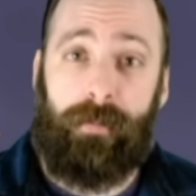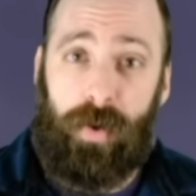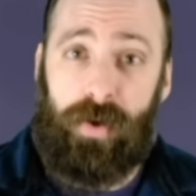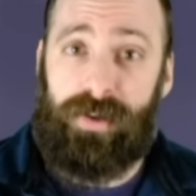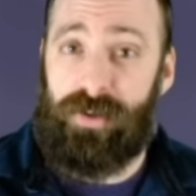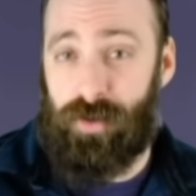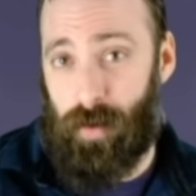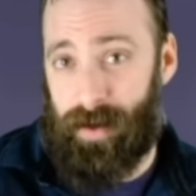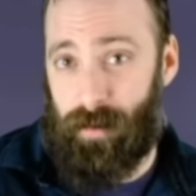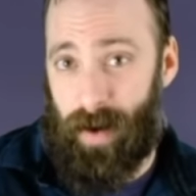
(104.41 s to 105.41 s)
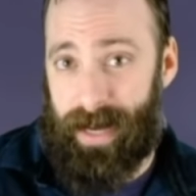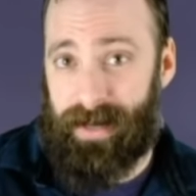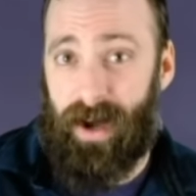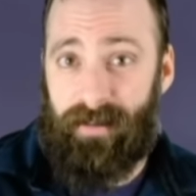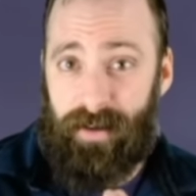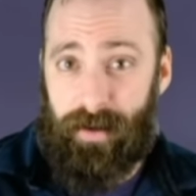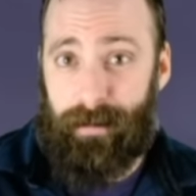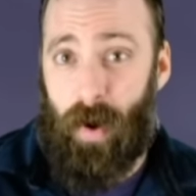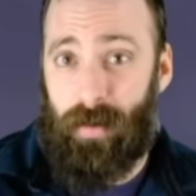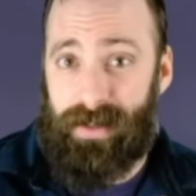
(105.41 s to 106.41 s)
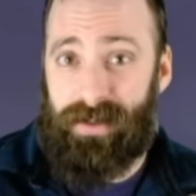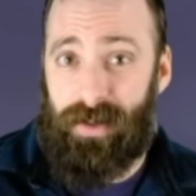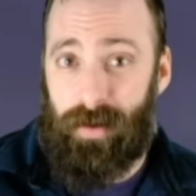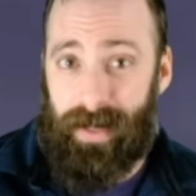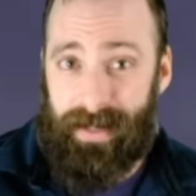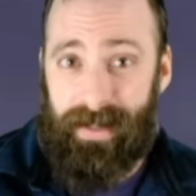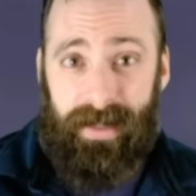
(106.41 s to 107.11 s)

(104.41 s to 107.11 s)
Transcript: per destroyed rank of your opponent's unit.